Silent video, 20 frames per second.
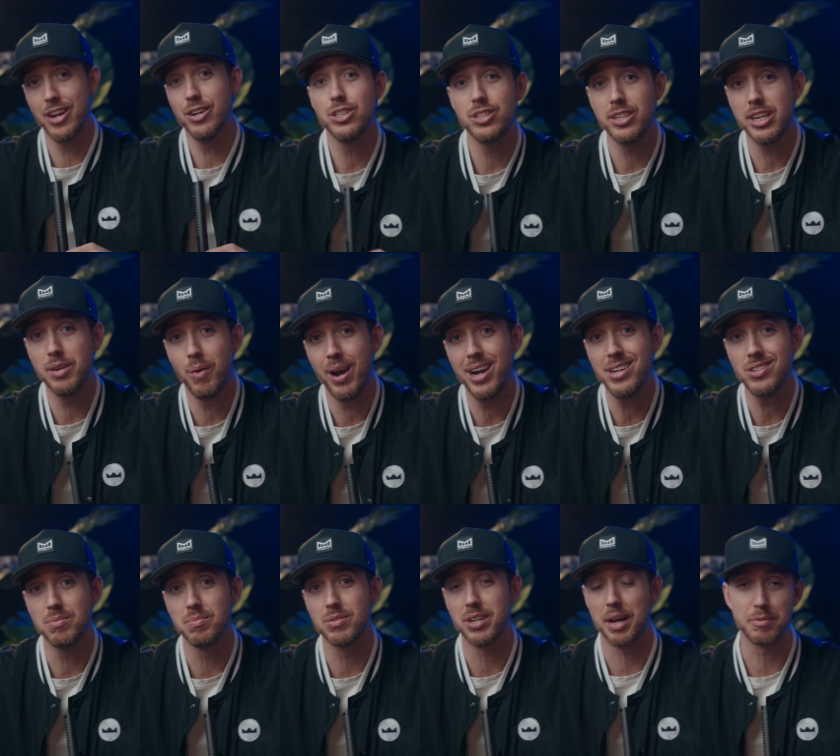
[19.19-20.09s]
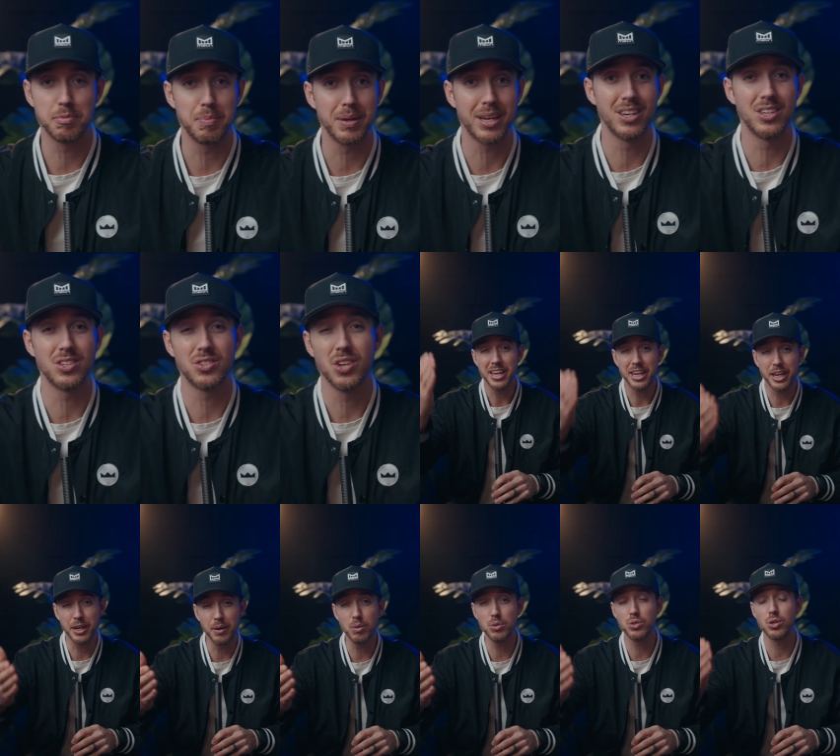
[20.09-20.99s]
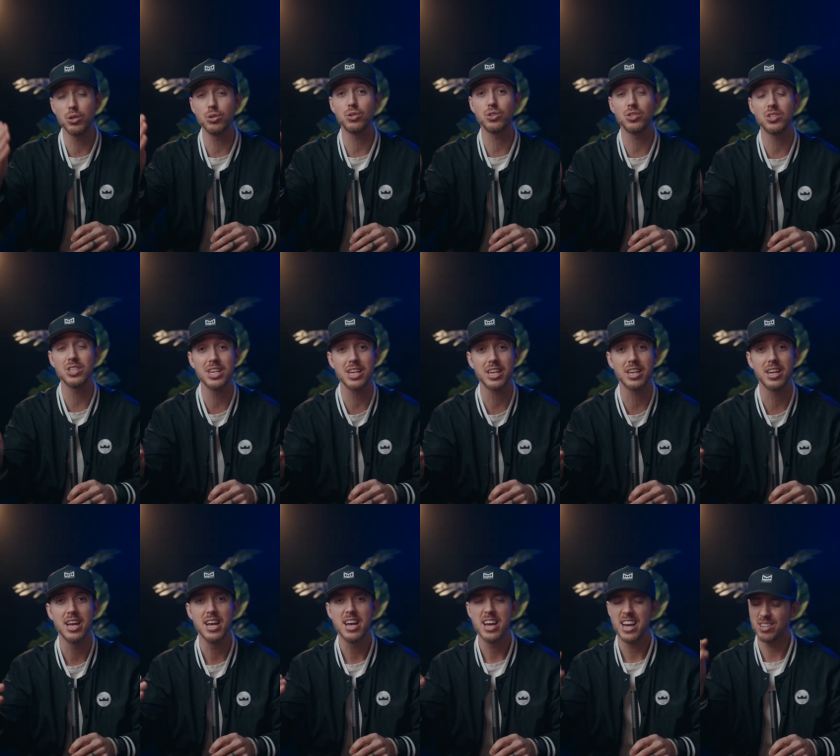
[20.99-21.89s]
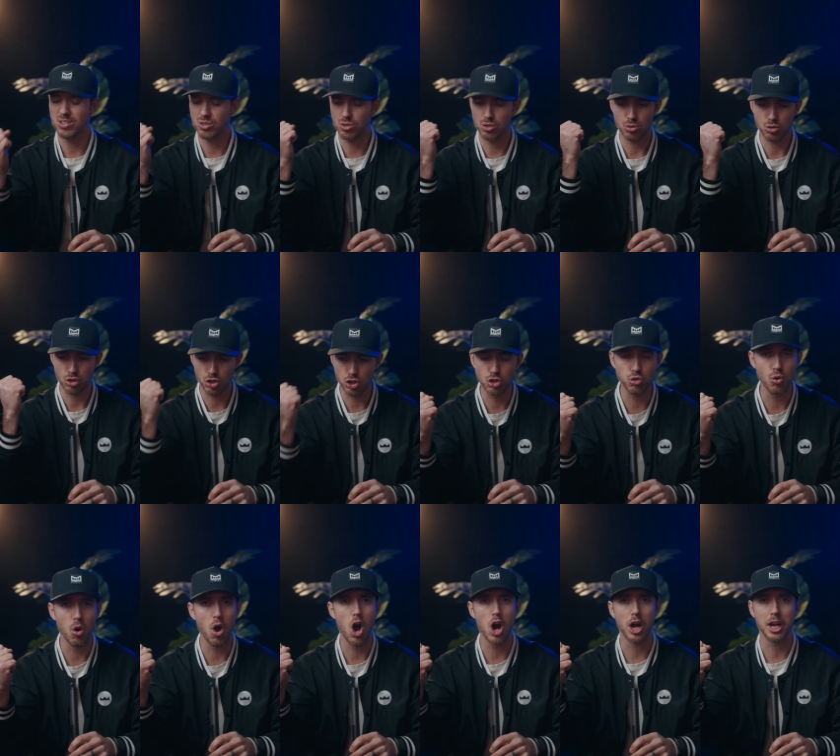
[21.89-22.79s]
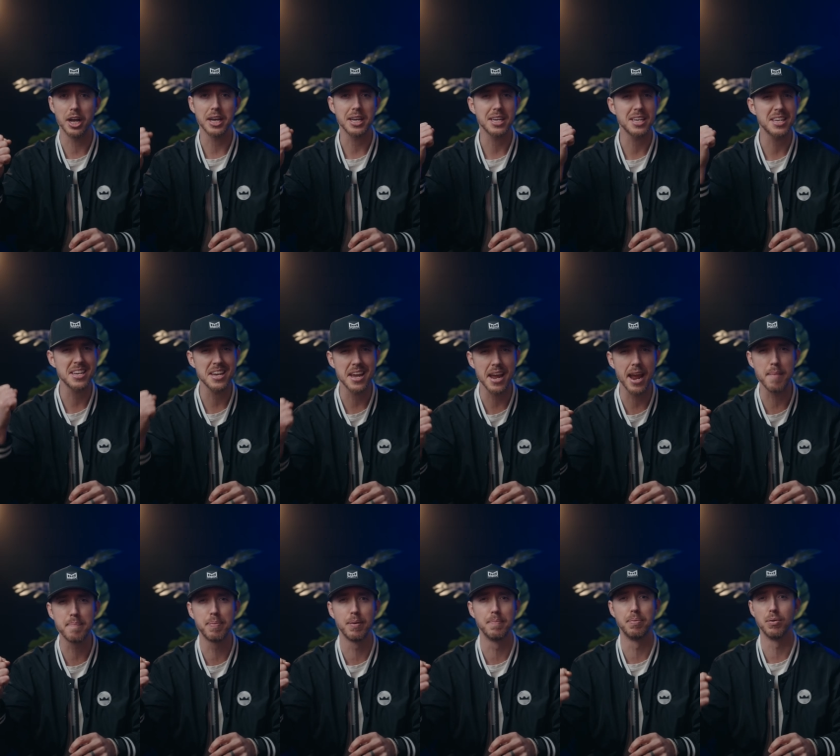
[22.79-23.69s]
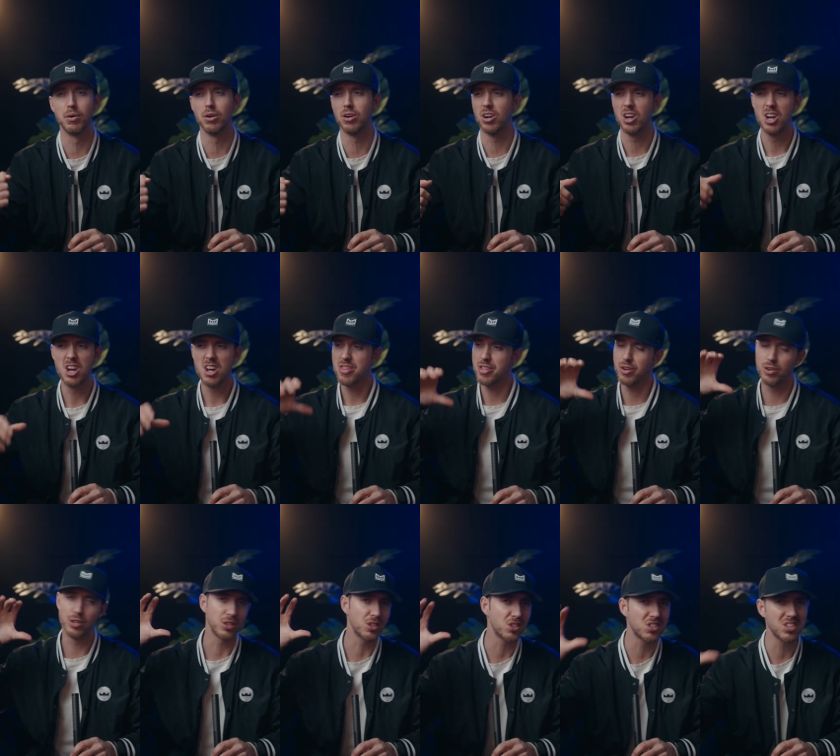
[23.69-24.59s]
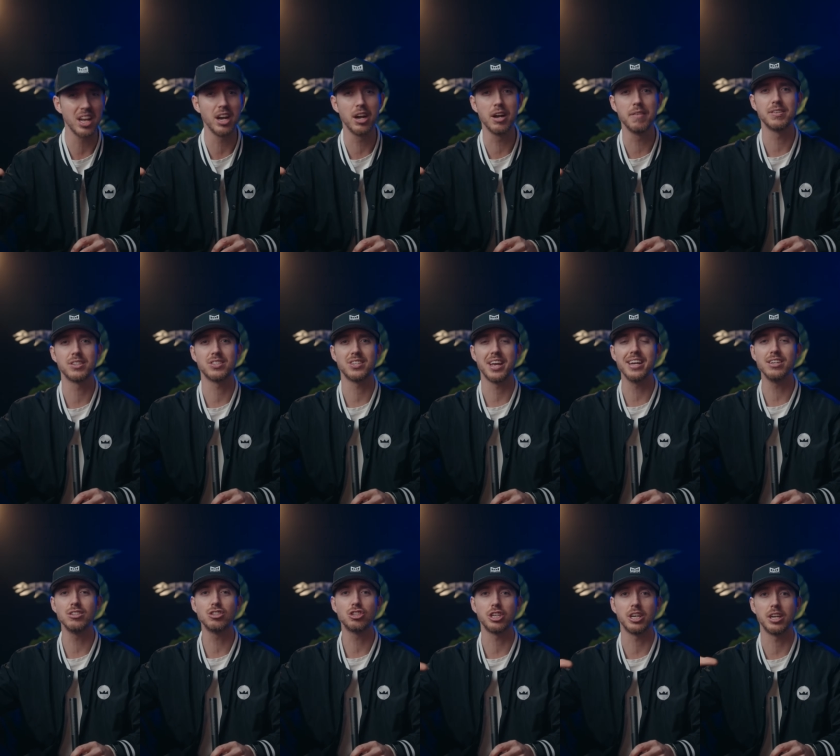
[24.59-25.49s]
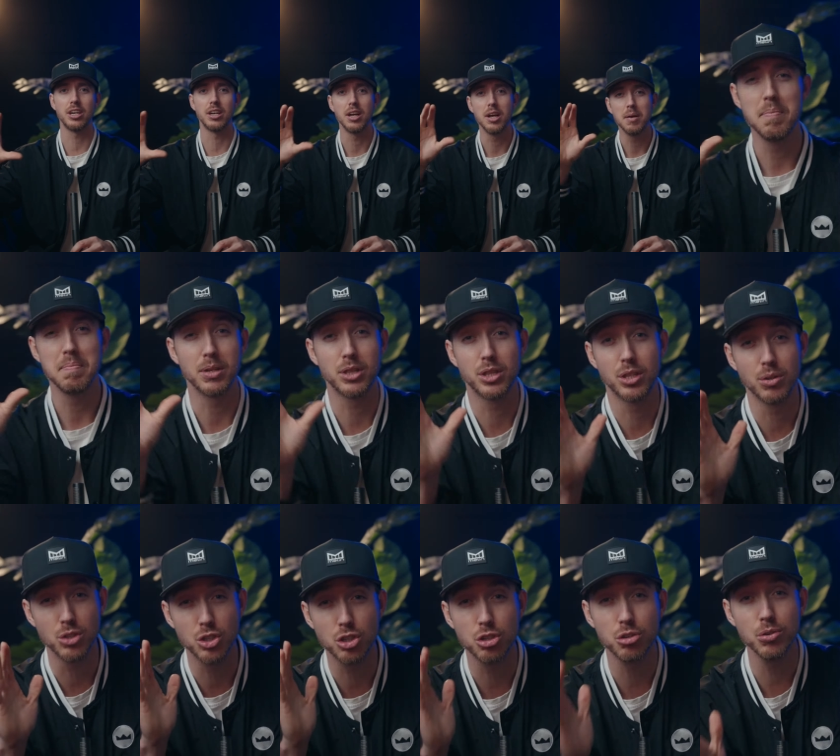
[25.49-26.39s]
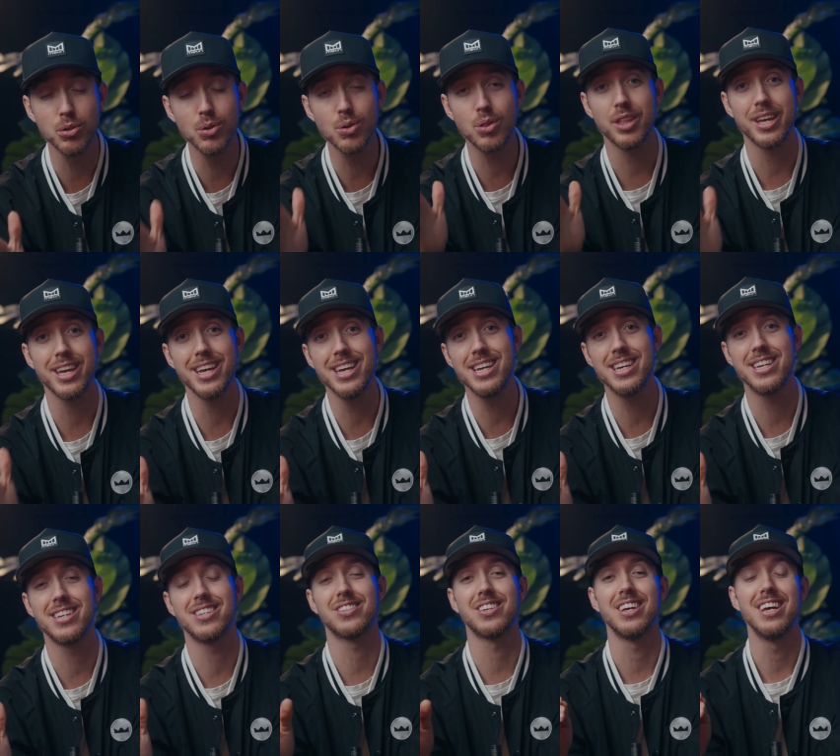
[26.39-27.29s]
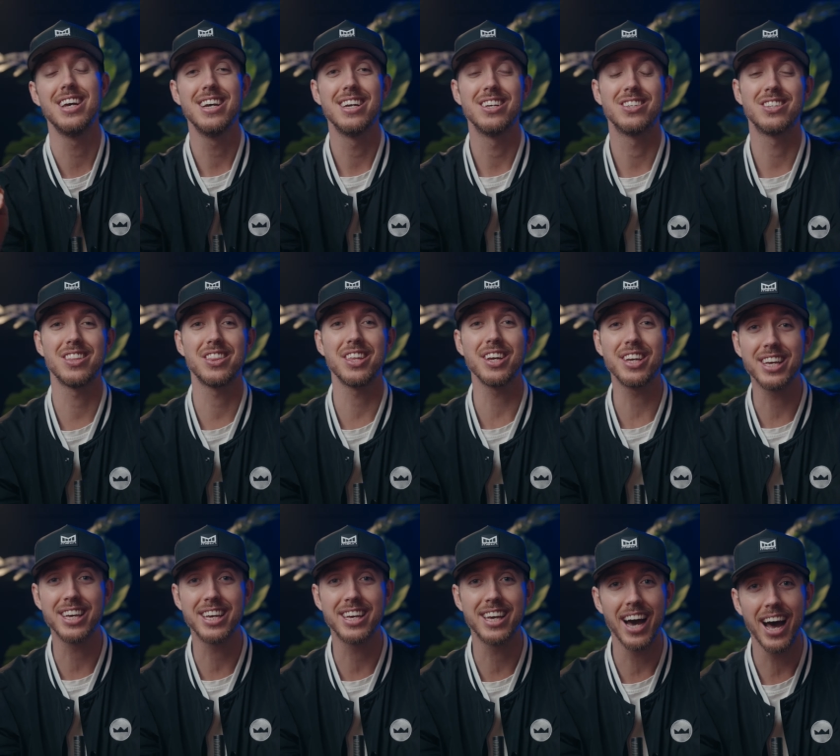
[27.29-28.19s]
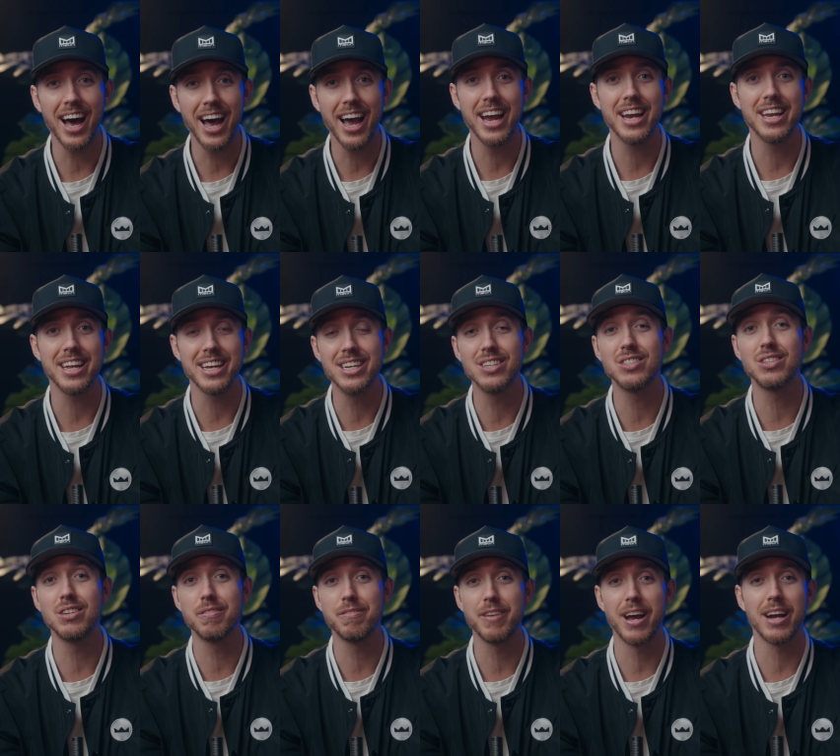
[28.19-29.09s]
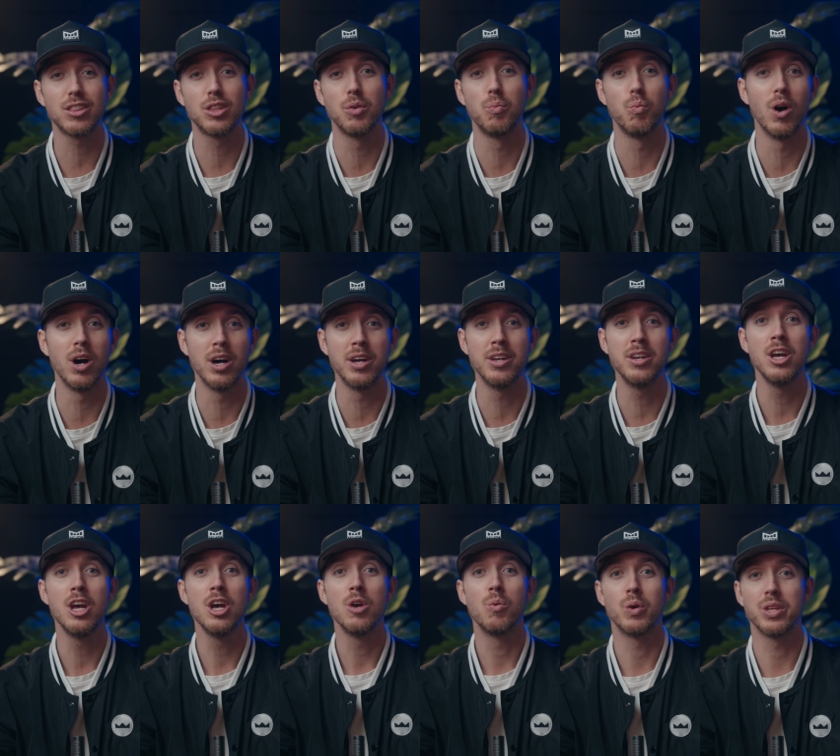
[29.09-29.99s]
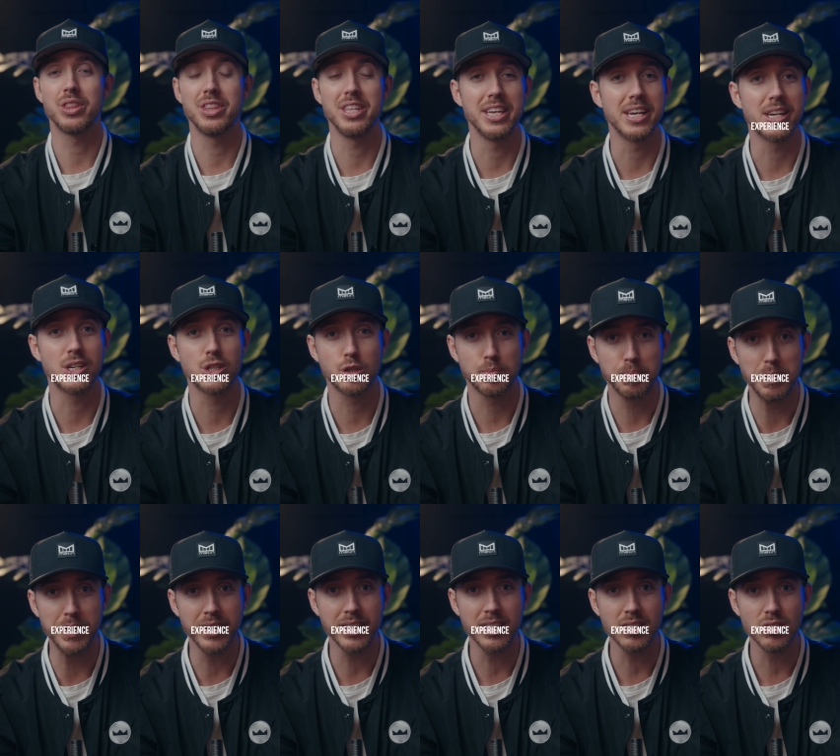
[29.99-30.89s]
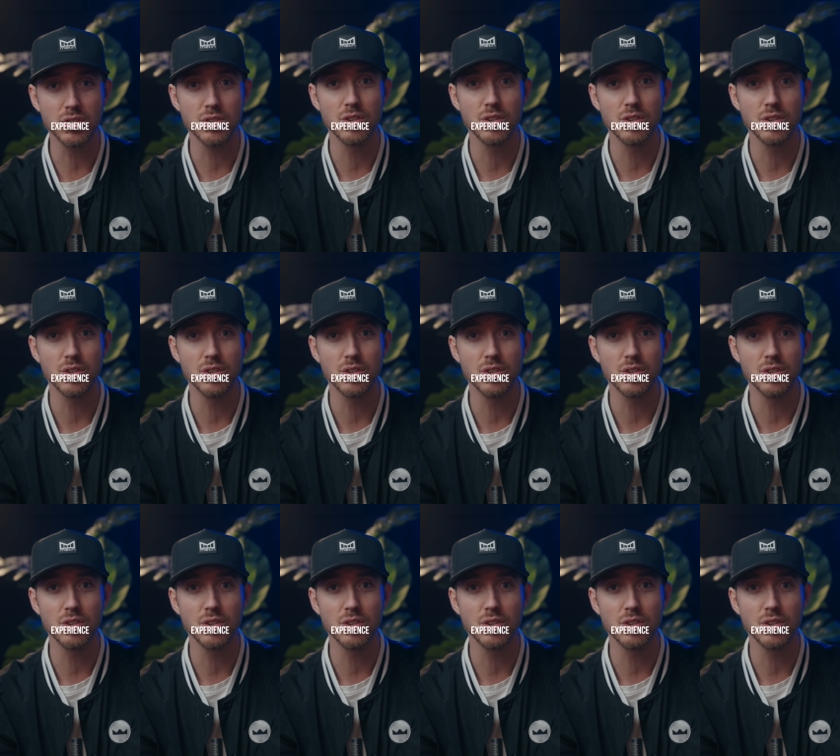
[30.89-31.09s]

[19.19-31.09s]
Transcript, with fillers: understand why sometimes, because heroes are seen as strong, capable, they're the center of attention. But the truth is that the guide is in fact the one with the experience,